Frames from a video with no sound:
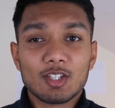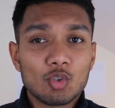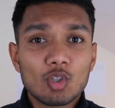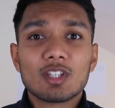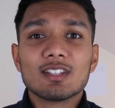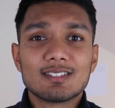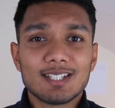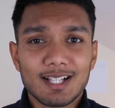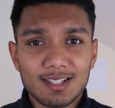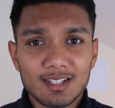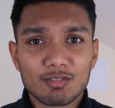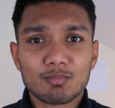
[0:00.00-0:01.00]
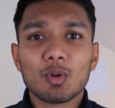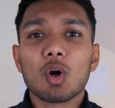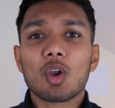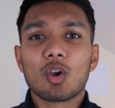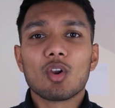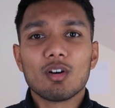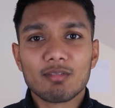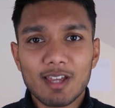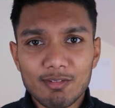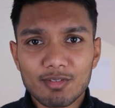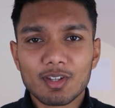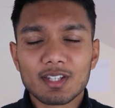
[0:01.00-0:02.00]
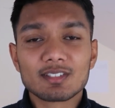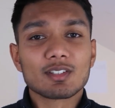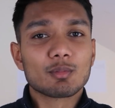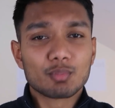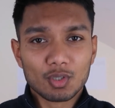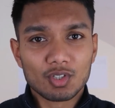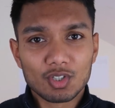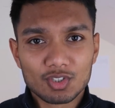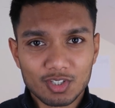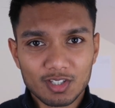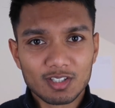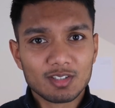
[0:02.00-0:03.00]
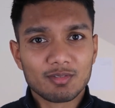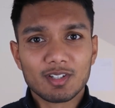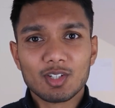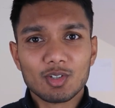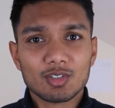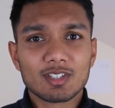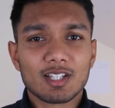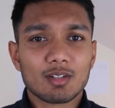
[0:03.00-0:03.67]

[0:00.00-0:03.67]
You can tell they've put a lot of effort into the production of these videos.